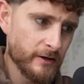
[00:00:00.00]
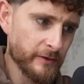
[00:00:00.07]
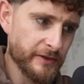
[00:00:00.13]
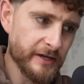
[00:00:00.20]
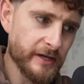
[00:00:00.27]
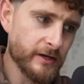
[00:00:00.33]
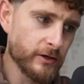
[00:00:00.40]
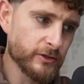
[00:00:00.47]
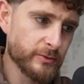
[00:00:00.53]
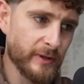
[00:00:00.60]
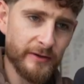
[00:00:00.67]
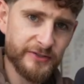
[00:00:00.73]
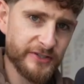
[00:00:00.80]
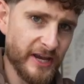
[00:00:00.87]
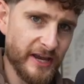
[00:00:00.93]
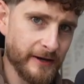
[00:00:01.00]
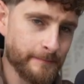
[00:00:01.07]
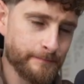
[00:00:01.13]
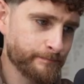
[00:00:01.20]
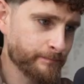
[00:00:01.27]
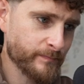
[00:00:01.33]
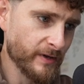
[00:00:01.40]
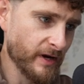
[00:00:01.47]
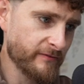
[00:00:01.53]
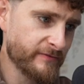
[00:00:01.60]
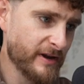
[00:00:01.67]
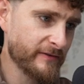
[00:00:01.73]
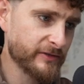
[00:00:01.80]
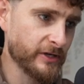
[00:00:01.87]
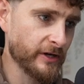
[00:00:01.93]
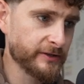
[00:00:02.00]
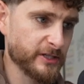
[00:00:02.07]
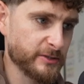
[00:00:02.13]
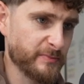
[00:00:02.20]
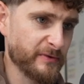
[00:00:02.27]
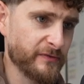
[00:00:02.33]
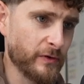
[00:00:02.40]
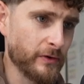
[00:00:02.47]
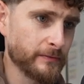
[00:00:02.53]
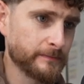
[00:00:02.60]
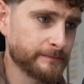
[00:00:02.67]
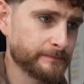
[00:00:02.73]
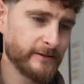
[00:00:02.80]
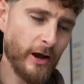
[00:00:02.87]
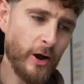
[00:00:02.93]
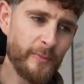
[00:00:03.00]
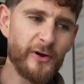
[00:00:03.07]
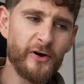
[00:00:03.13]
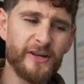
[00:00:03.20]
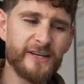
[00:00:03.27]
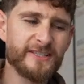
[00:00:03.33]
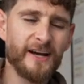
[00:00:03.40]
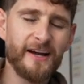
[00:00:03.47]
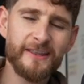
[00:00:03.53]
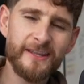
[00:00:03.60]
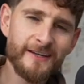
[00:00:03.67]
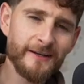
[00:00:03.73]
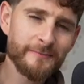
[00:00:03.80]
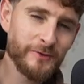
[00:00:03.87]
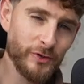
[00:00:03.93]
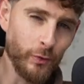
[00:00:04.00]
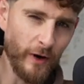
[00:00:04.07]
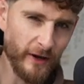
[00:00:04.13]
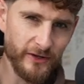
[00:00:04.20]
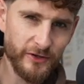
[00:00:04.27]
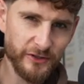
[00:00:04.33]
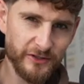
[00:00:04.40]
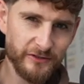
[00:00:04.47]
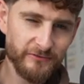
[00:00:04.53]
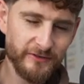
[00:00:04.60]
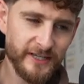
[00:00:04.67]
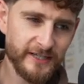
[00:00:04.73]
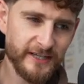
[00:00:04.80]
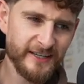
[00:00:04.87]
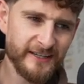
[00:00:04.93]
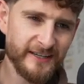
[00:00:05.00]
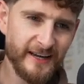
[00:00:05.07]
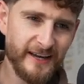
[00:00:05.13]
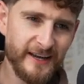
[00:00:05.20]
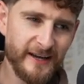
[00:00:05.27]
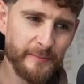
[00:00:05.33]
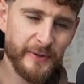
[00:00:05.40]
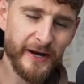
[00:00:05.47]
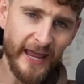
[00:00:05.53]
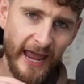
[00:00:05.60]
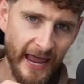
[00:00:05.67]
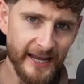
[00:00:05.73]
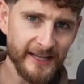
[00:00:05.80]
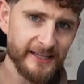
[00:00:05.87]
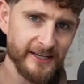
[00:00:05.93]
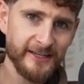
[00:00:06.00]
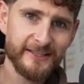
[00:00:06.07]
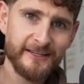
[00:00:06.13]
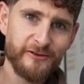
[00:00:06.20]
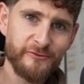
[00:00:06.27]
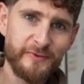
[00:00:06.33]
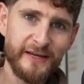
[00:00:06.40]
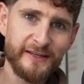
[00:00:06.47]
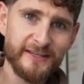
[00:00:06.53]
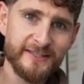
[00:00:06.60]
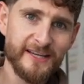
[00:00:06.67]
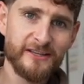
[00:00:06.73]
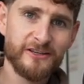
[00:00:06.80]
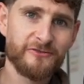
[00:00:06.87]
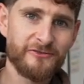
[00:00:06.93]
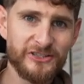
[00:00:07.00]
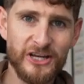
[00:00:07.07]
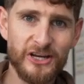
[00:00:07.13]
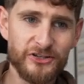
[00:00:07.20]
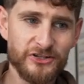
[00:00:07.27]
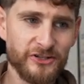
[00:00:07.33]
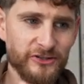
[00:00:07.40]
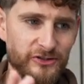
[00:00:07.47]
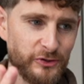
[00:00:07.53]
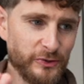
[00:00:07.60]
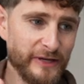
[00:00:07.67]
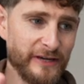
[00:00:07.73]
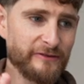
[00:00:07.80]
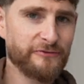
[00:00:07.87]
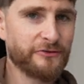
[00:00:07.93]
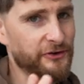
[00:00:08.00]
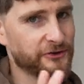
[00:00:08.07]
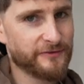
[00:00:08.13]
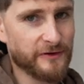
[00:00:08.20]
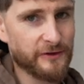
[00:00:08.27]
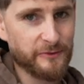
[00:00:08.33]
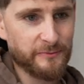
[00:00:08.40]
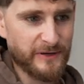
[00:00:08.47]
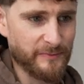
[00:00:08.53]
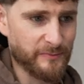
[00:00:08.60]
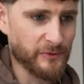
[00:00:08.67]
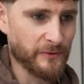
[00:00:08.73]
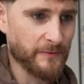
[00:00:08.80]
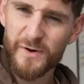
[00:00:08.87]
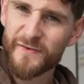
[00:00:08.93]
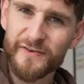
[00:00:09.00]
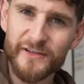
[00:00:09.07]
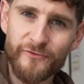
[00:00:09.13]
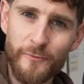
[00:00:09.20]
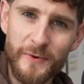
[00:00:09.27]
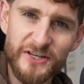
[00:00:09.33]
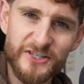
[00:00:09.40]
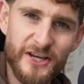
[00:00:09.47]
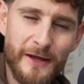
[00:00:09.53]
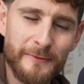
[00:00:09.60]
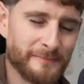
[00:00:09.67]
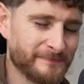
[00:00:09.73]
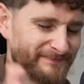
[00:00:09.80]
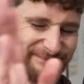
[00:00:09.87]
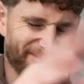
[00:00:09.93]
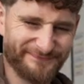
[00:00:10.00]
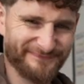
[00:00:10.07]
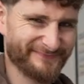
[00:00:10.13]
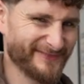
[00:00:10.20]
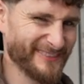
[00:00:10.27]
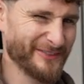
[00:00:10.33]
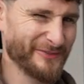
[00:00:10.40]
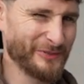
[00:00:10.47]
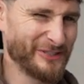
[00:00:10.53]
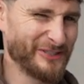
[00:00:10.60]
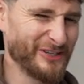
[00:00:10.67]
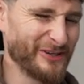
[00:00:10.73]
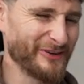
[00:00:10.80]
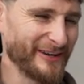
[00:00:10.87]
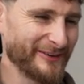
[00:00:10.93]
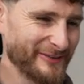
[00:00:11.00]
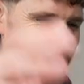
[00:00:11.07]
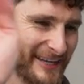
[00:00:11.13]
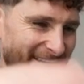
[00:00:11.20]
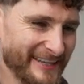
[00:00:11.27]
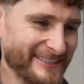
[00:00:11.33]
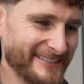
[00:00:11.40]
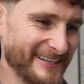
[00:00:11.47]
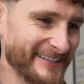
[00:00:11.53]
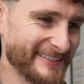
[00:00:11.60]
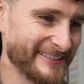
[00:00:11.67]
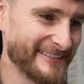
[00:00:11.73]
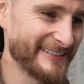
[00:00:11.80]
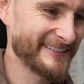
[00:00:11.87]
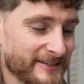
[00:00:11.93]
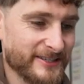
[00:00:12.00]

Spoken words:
Now, I think it goes without saying, I've never done this before. Now, I'll be honest, I think I'm quite good at reading, but I hate the idea of being the center of attention and doing it in front of other people. But if it's for my son, we'll do it. We'll get it done.